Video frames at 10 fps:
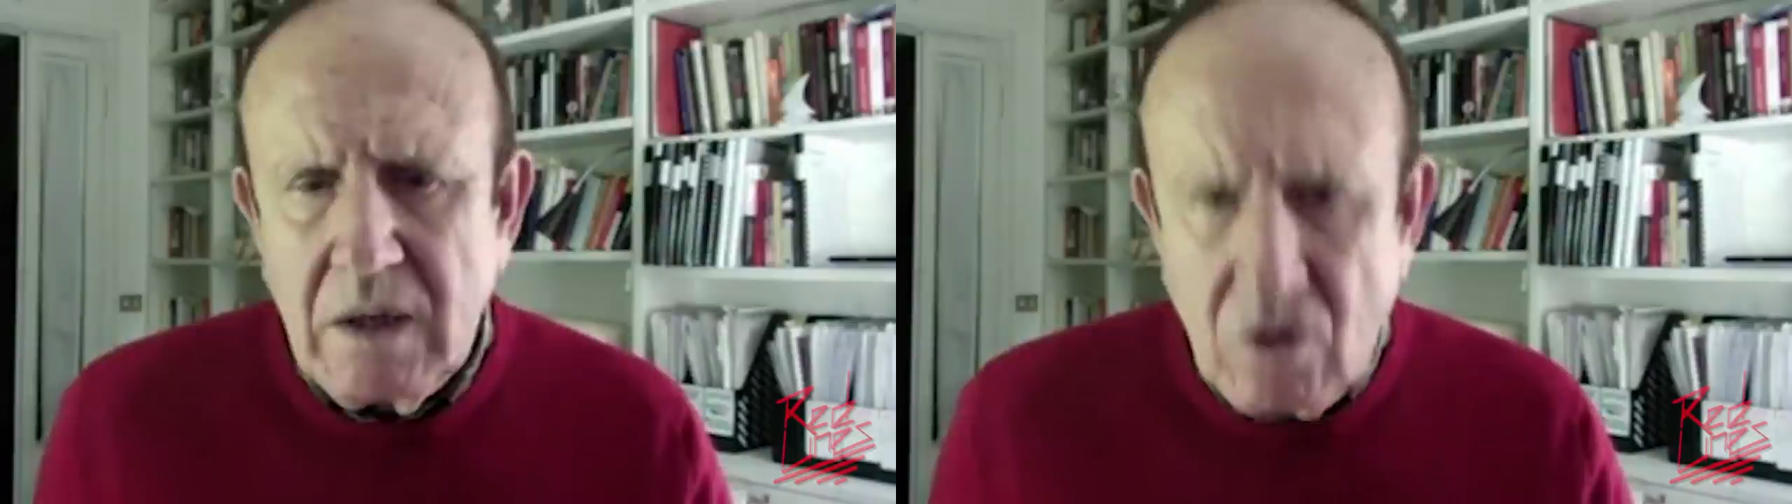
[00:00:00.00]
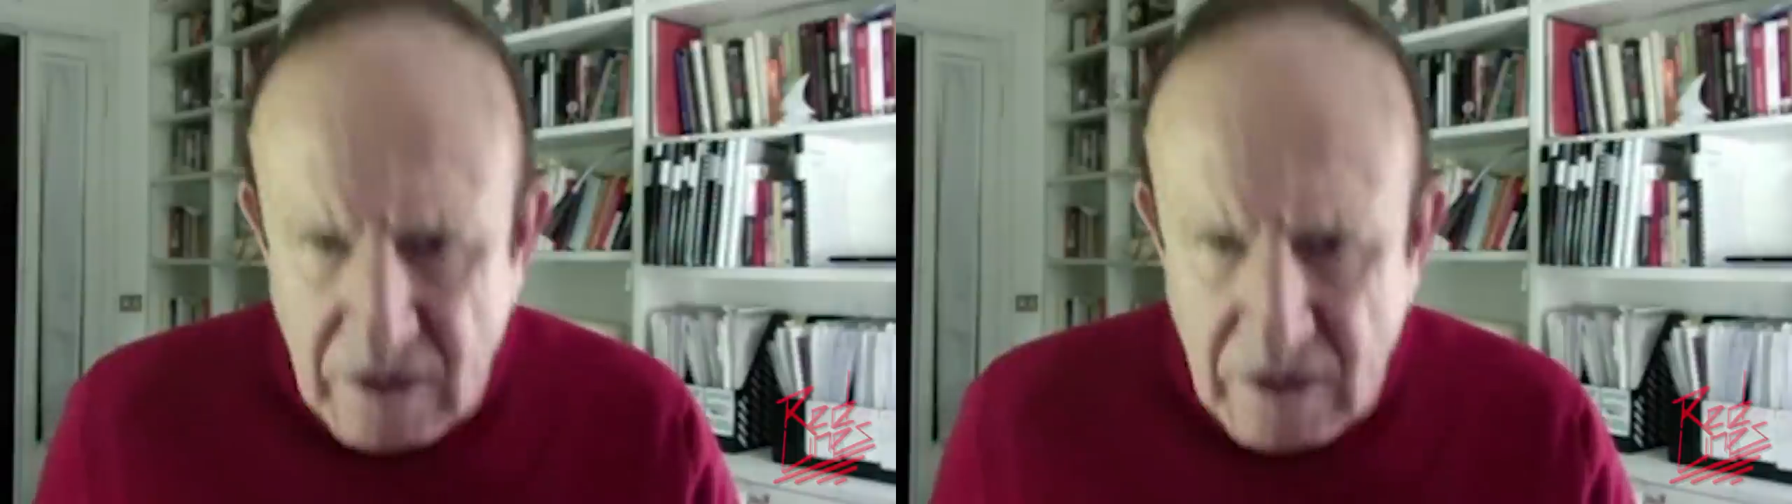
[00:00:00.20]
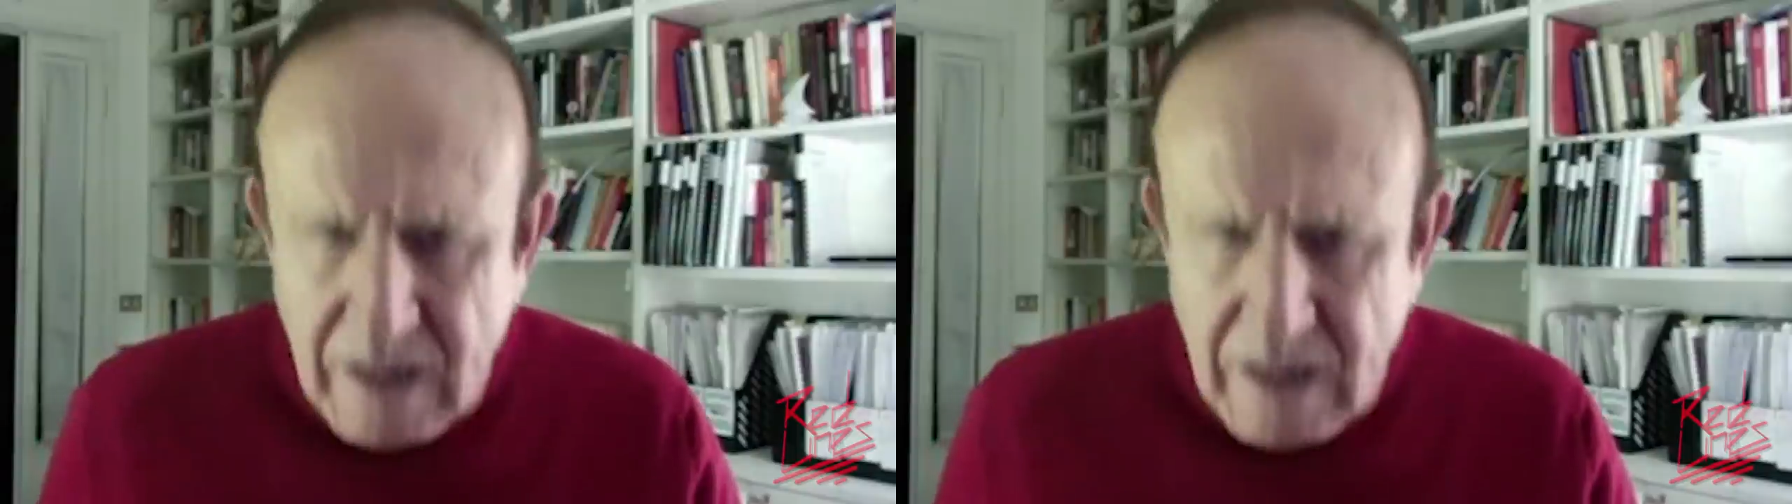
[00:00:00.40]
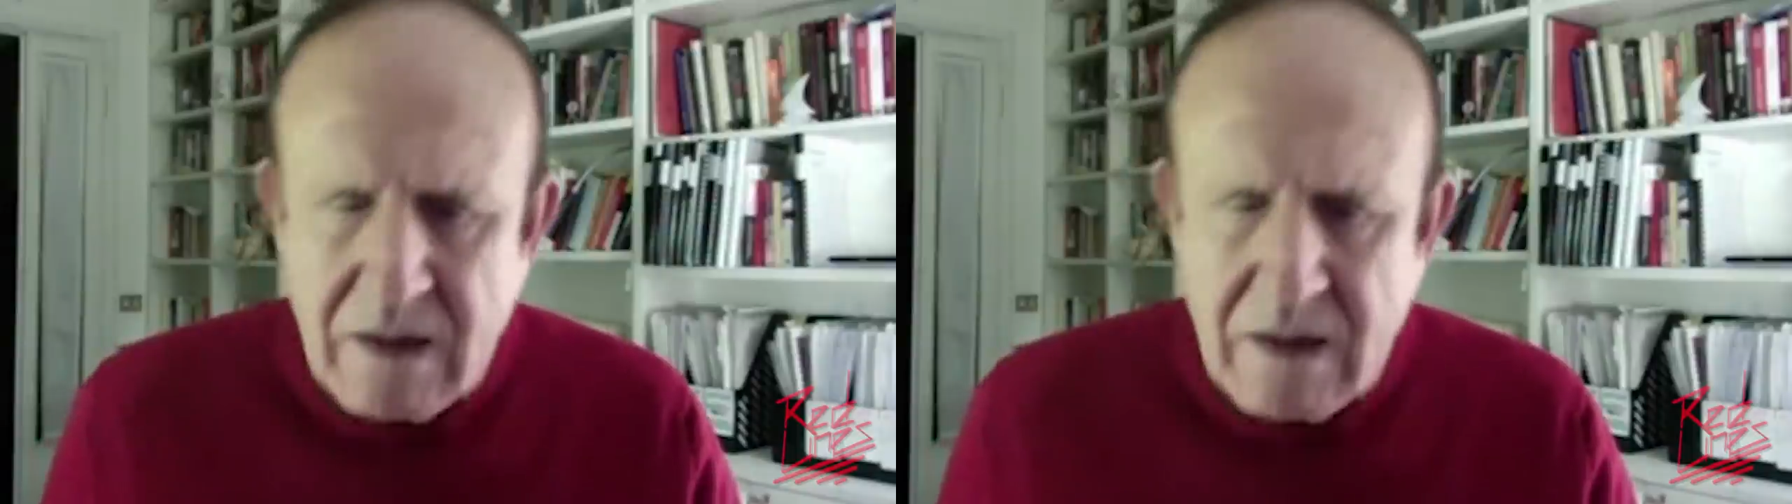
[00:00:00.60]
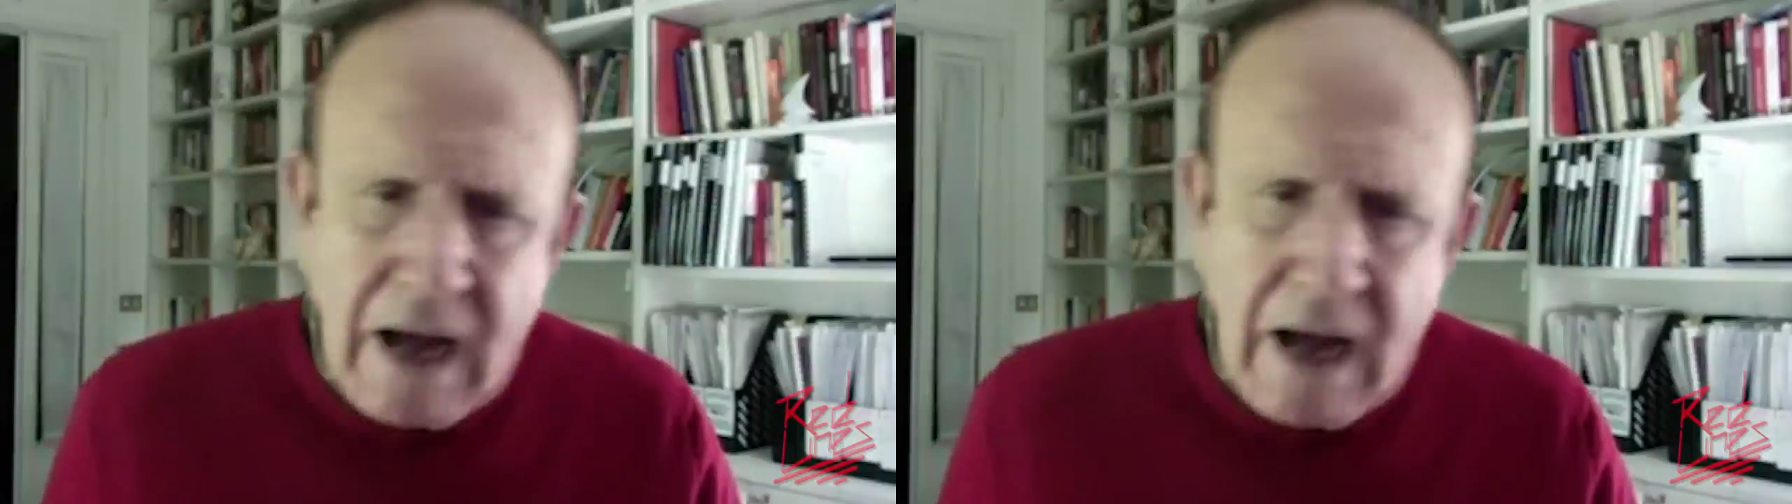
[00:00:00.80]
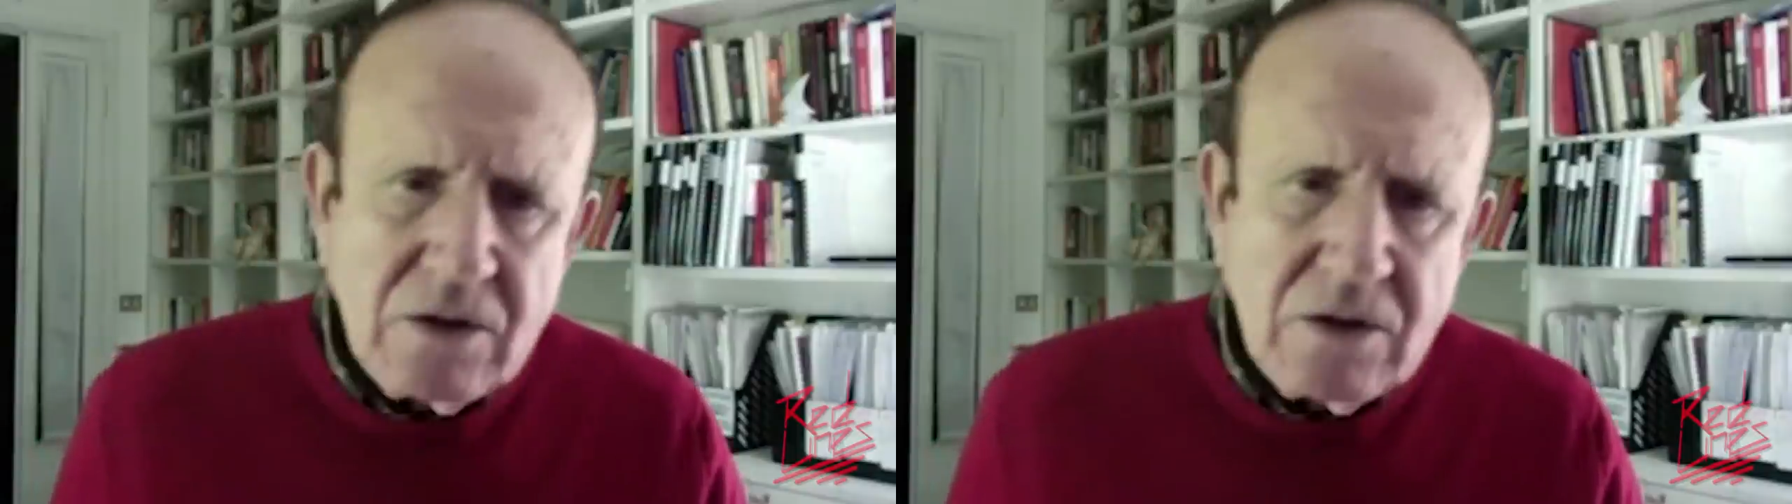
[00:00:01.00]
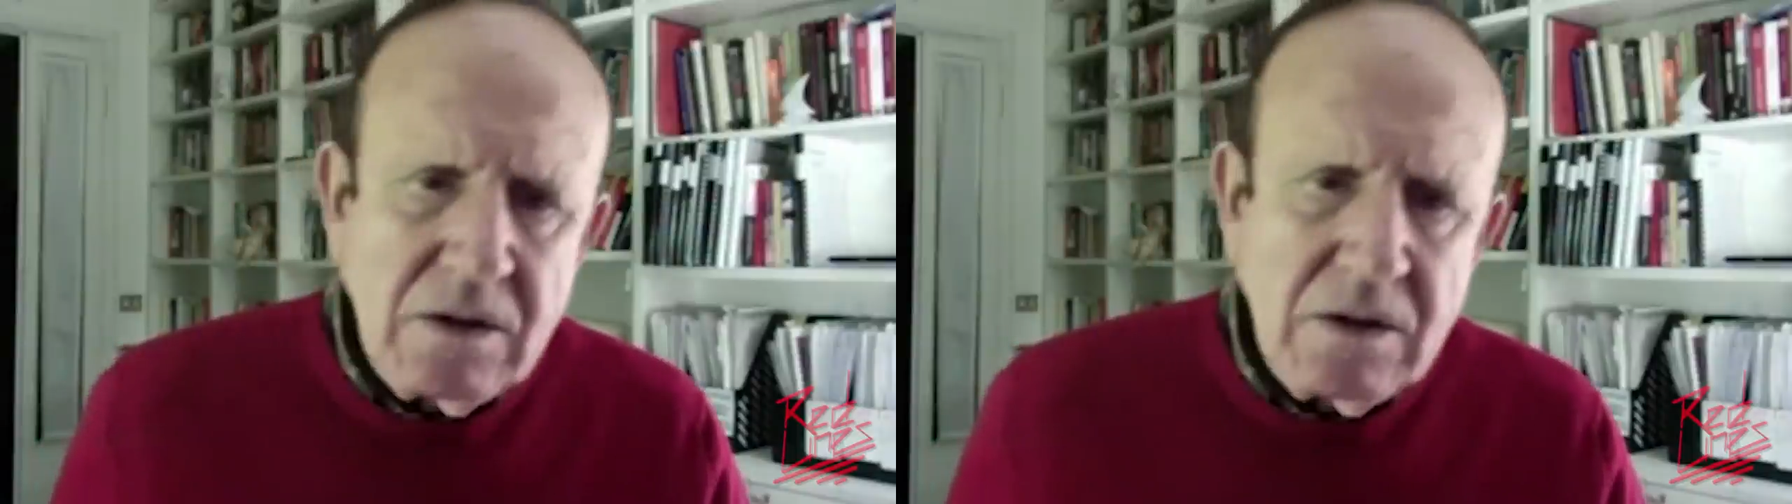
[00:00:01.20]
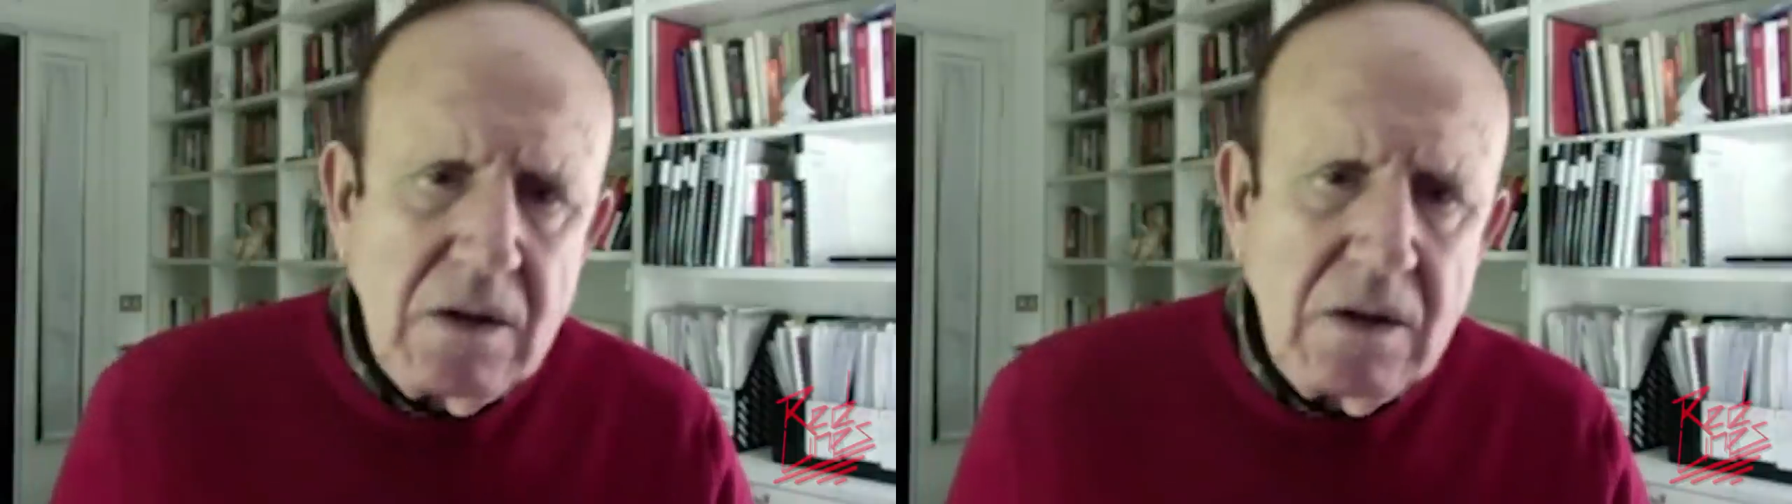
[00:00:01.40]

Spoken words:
coordinated action